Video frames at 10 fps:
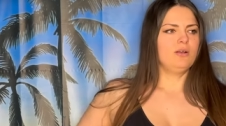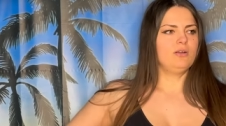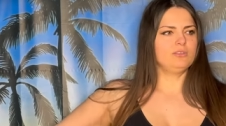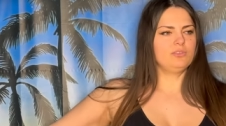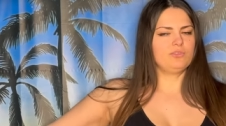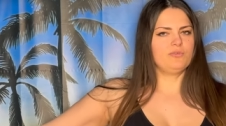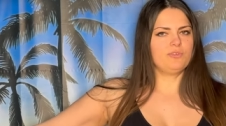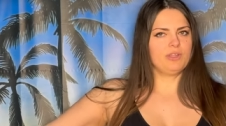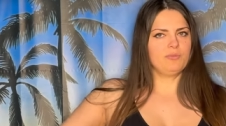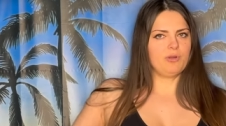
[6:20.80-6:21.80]
Also, don't
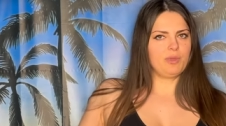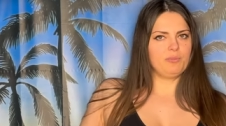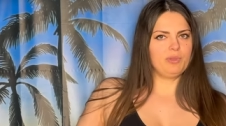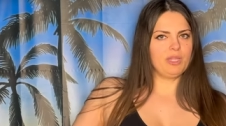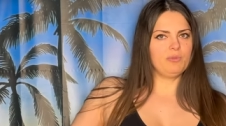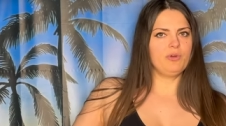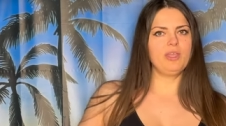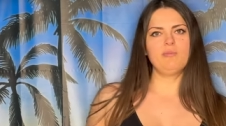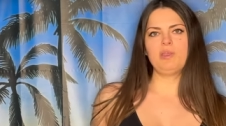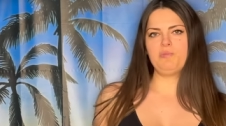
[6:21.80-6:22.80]
forget about my Playboy
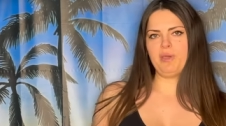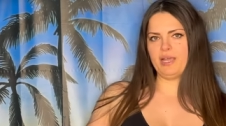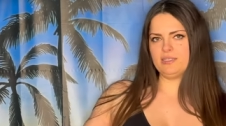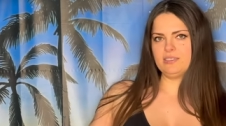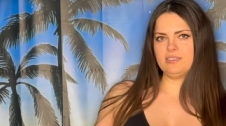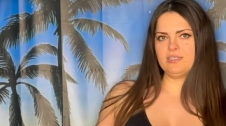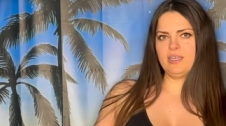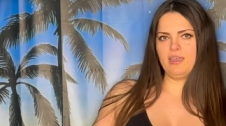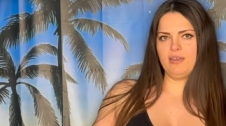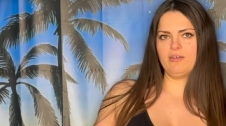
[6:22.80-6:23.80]
and my passes
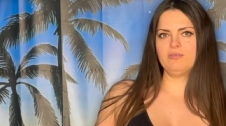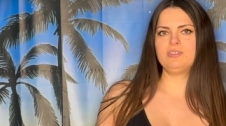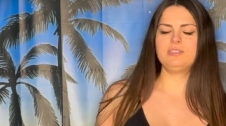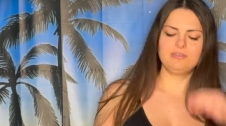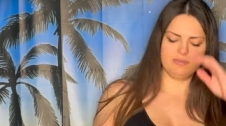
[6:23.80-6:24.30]
account.